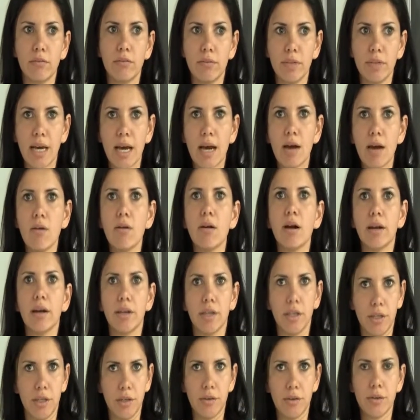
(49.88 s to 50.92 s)
now
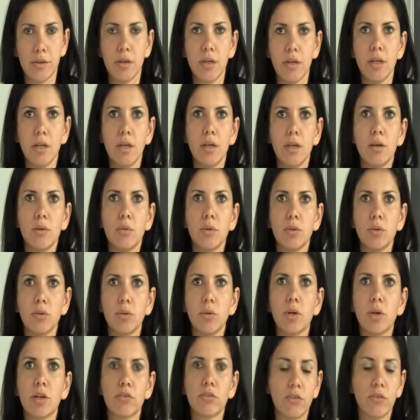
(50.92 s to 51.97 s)
and here, when
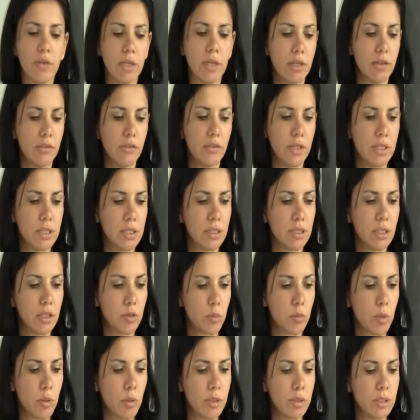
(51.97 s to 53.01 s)
you are facing the
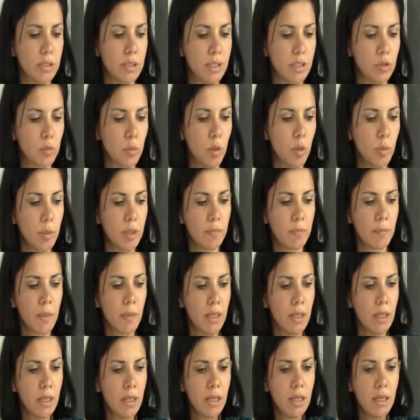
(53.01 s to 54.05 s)
problems in that moment.
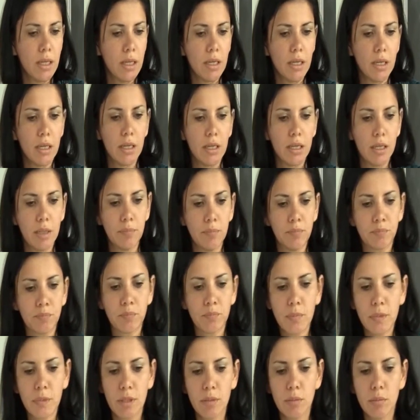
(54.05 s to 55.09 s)

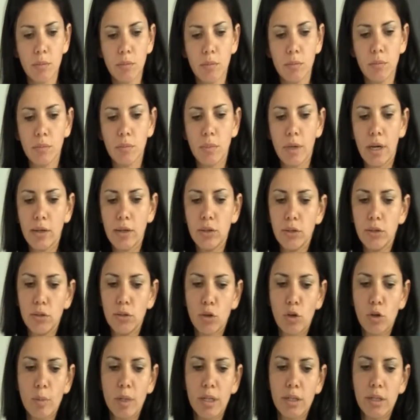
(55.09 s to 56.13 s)
I
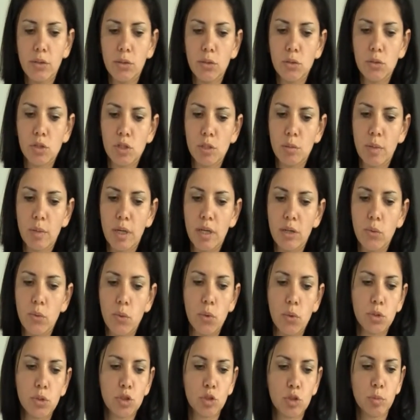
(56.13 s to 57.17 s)
normally use in my
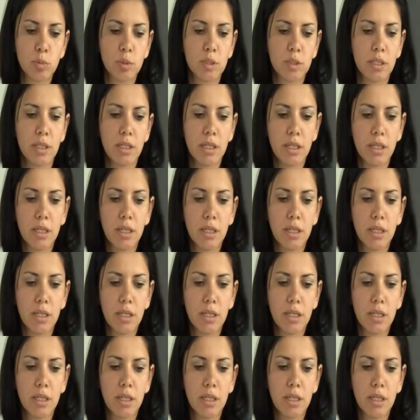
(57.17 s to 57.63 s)
workshops